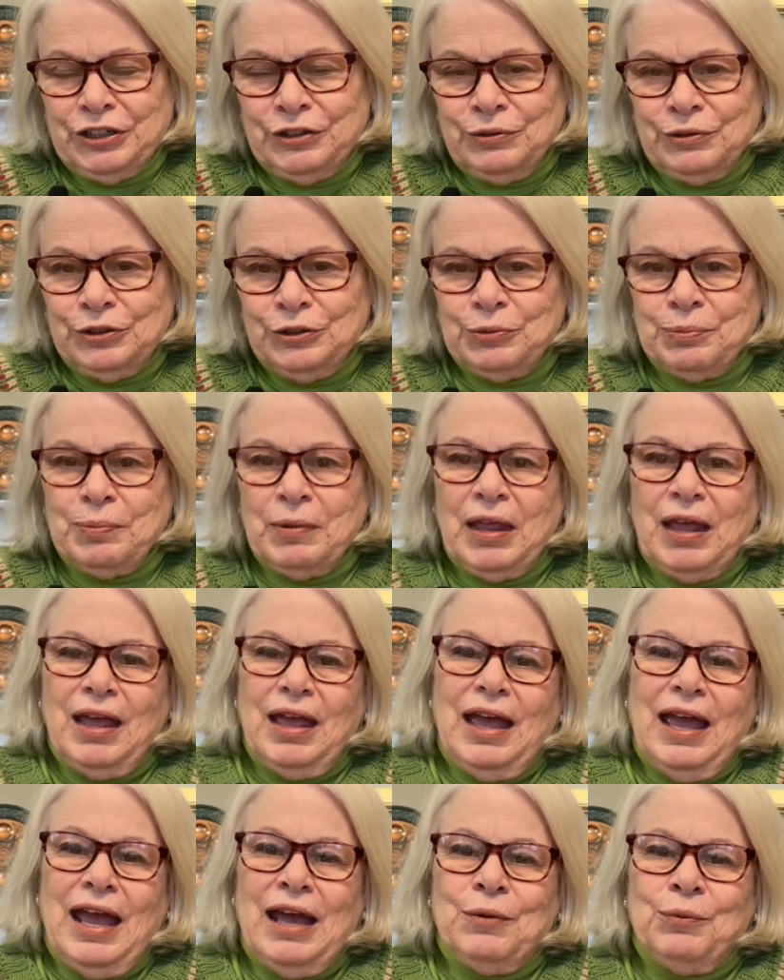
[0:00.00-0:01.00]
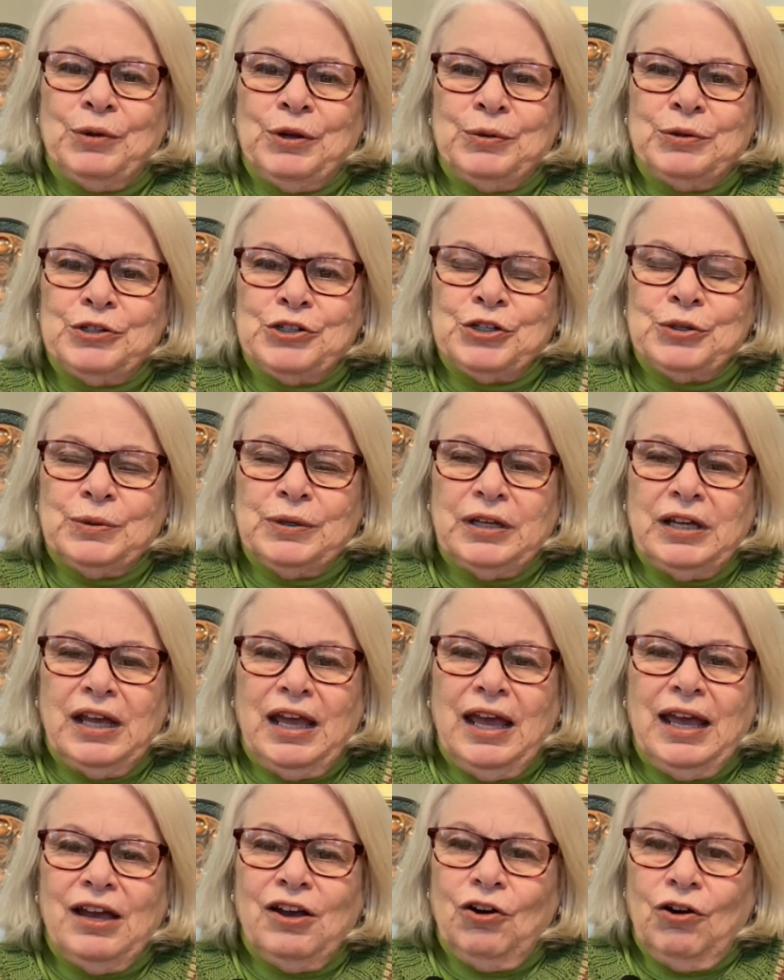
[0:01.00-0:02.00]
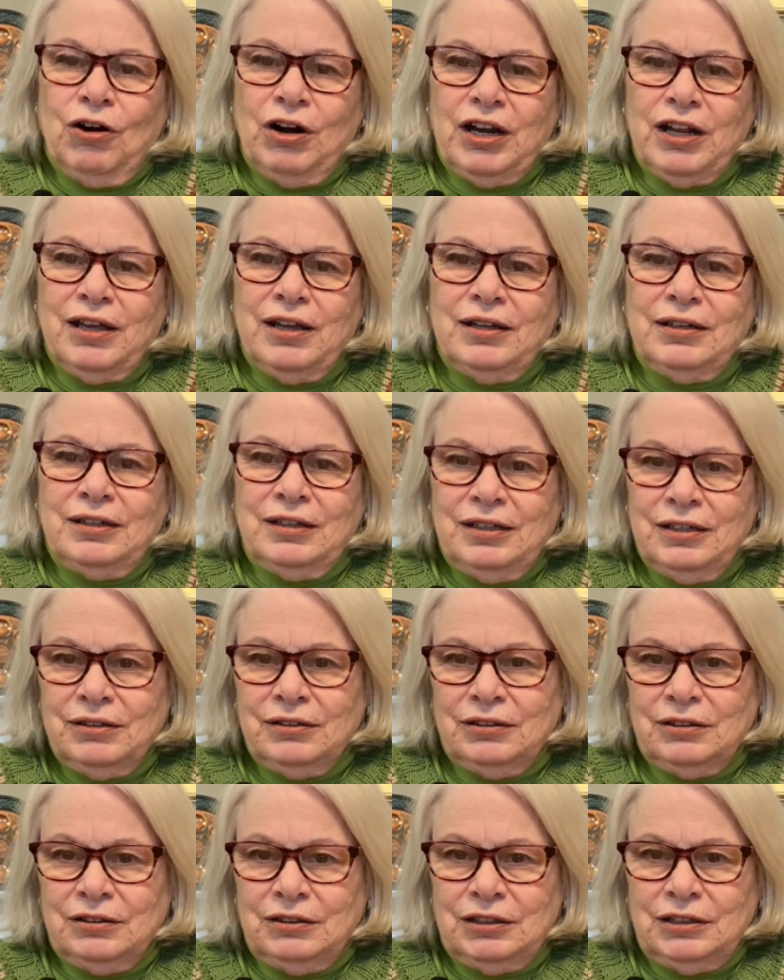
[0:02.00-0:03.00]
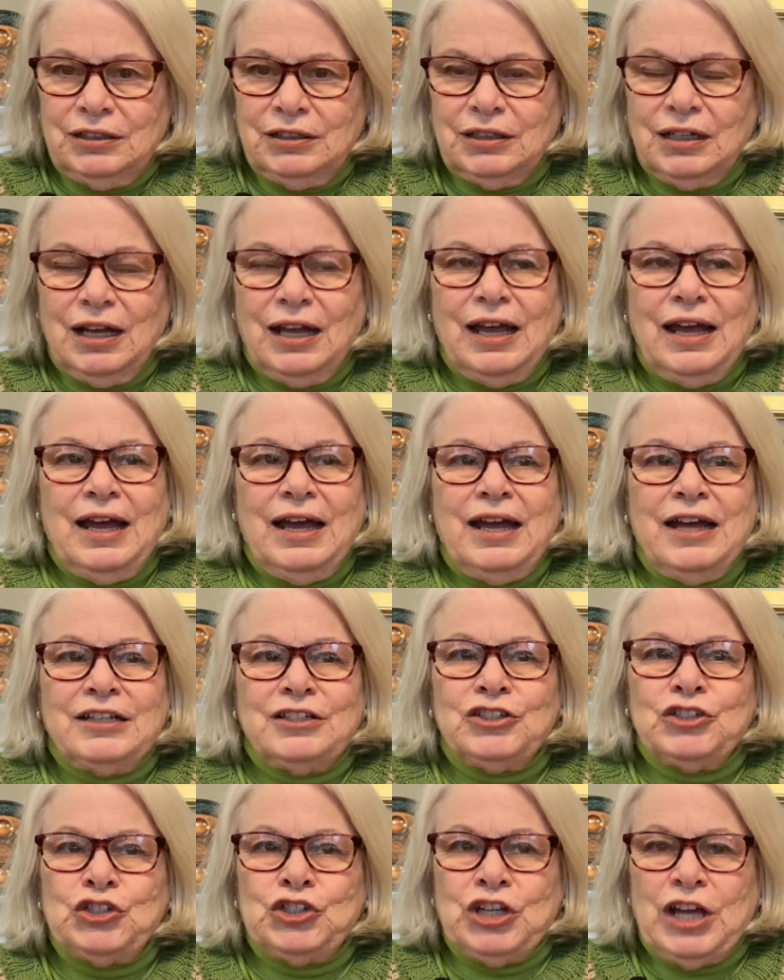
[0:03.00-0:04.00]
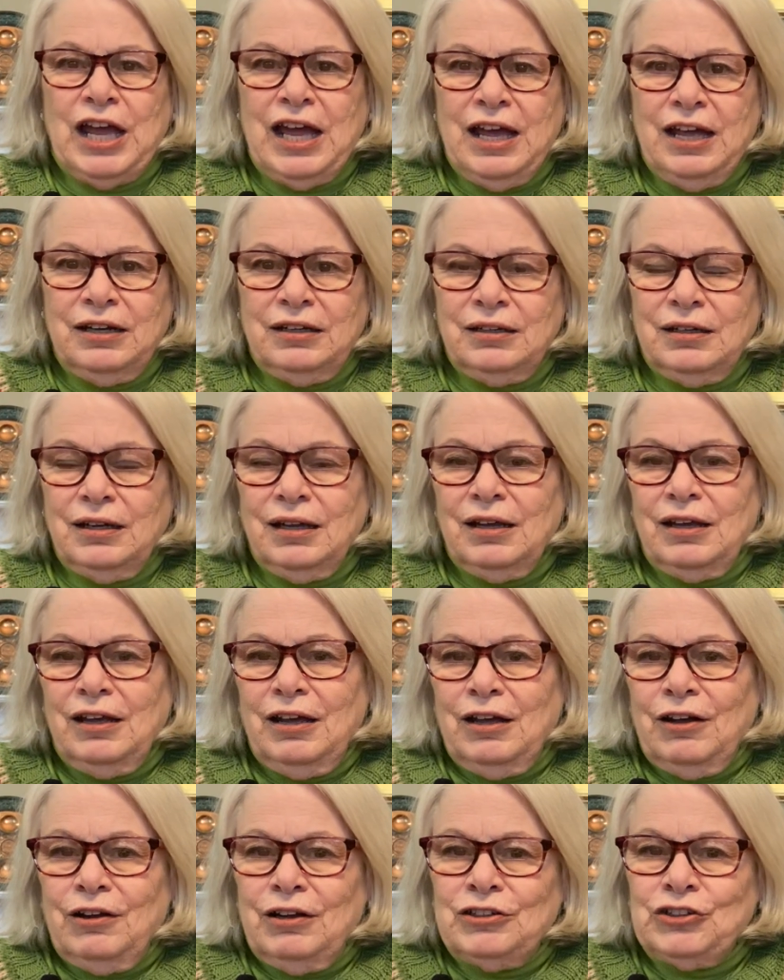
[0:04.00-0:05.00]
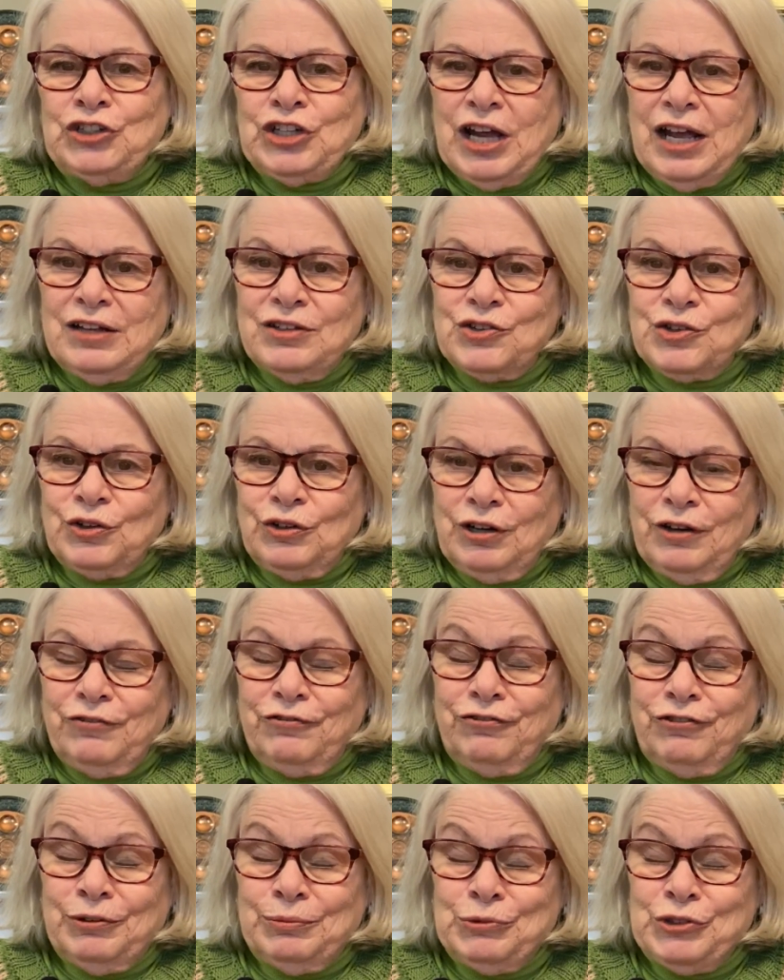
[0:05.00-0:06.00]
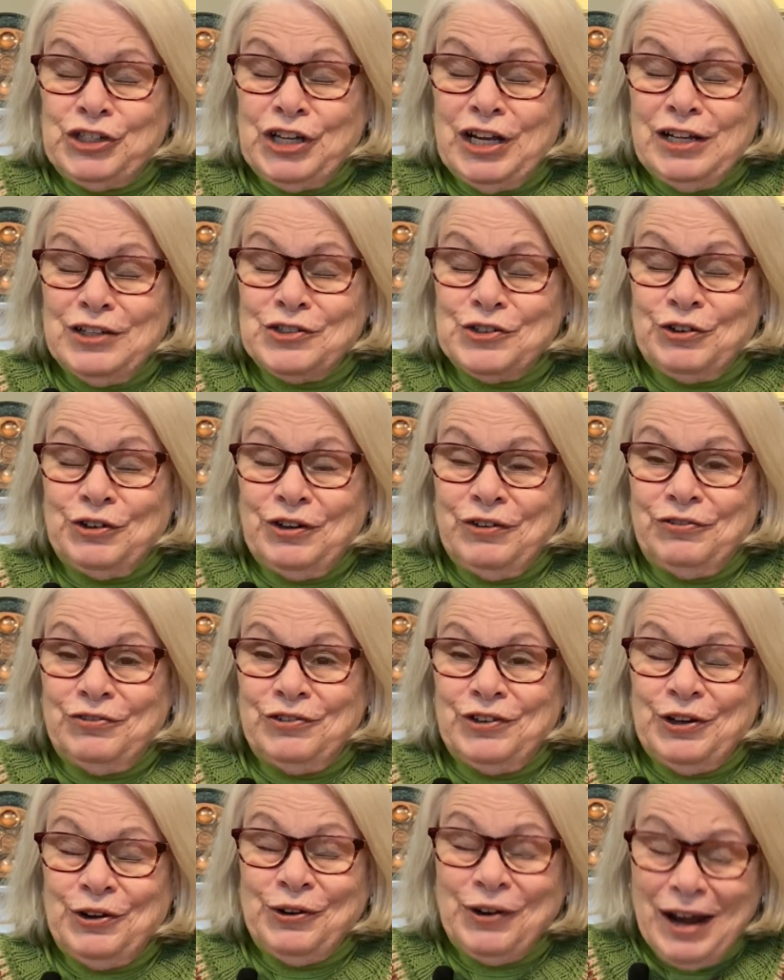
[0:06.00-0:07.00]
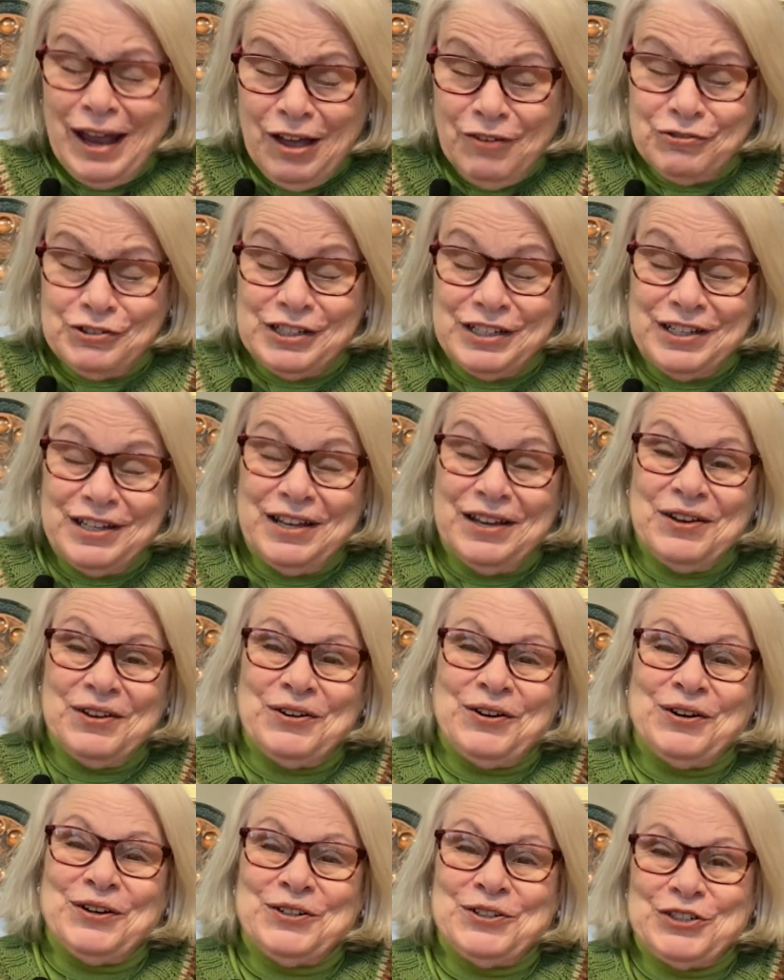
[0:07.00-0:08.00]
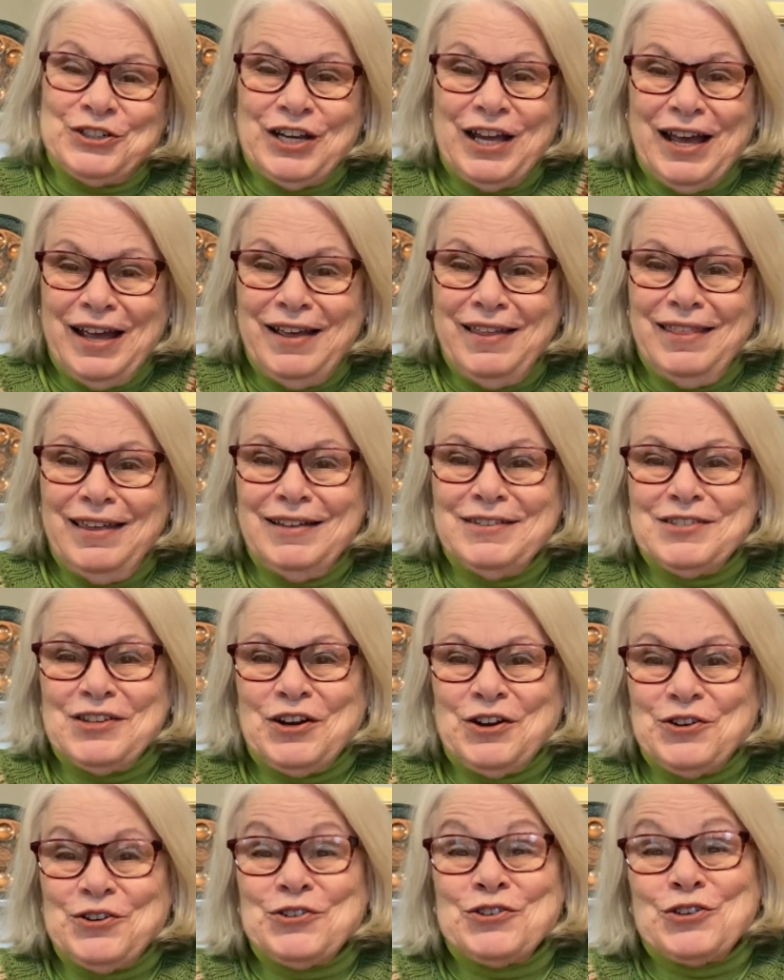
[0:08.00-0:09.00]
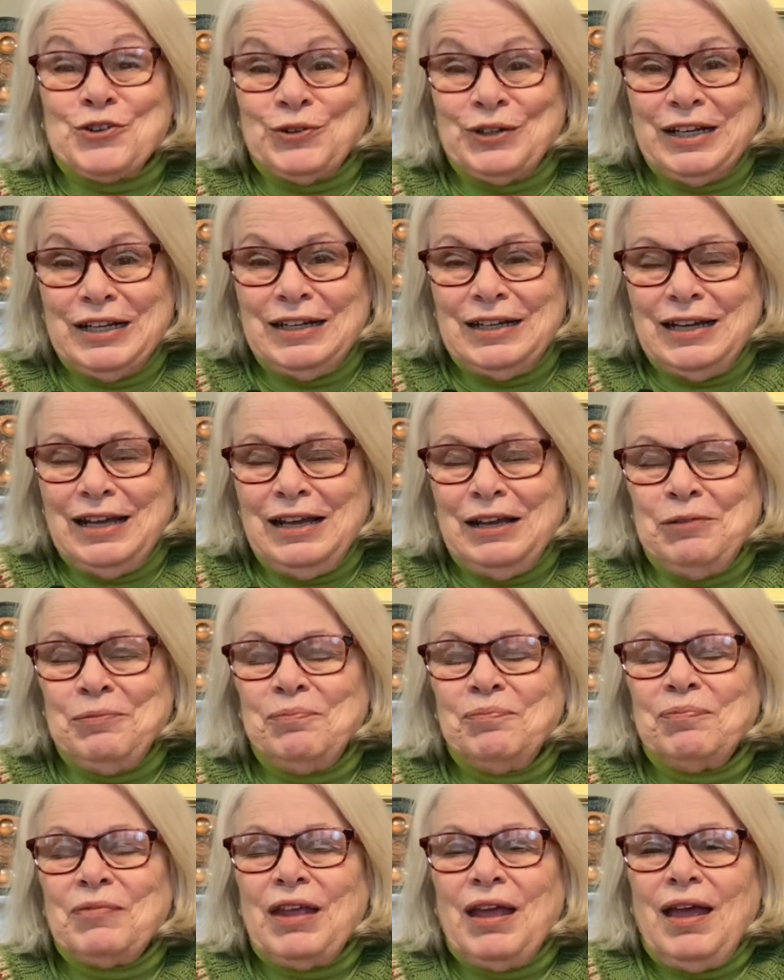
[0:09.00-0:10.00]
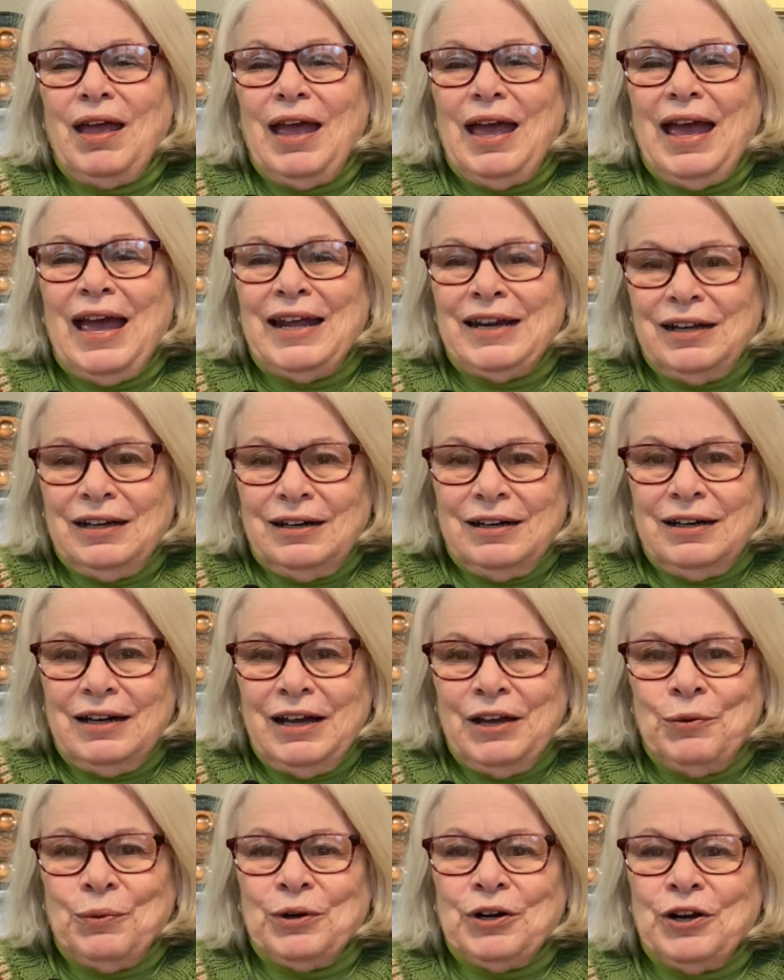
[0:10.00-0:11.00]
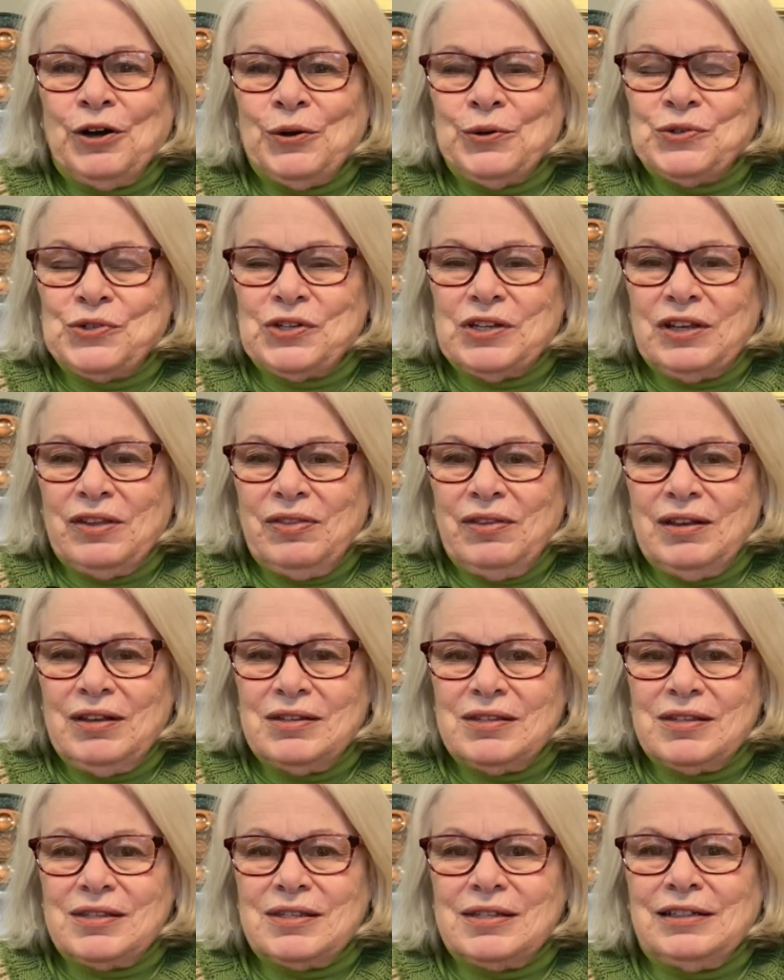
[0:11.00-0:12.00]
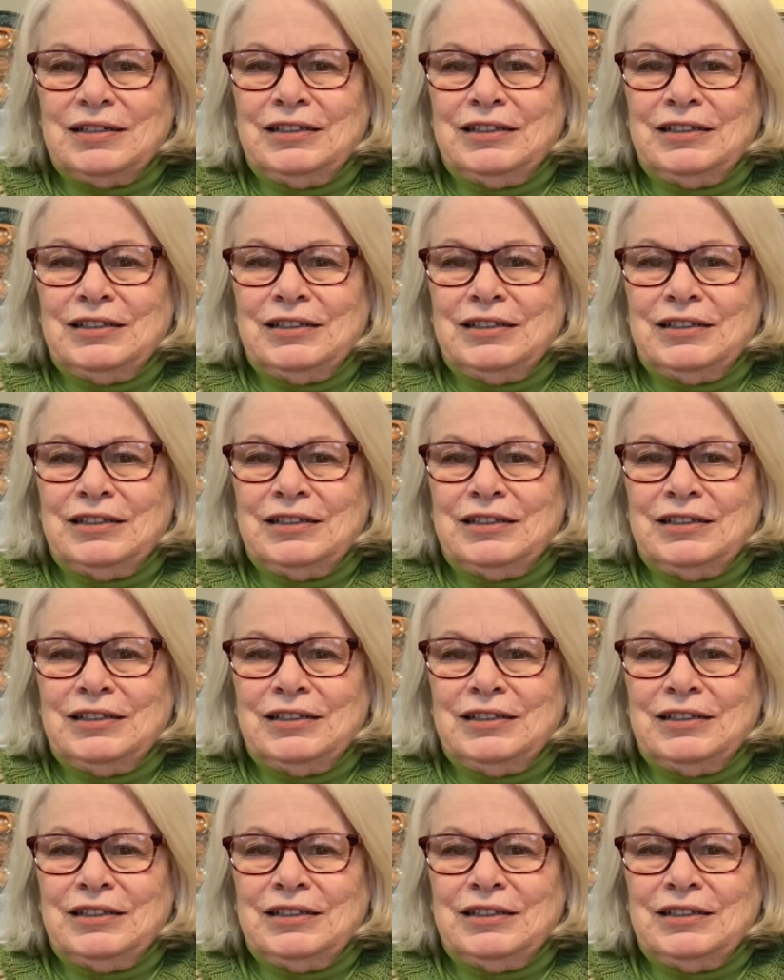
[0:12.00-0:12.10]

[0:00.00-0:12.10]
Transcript: group. And we were doing a cardigan knit-along, and from JansCraftyCrochet, that's her screen name, and I were hosting this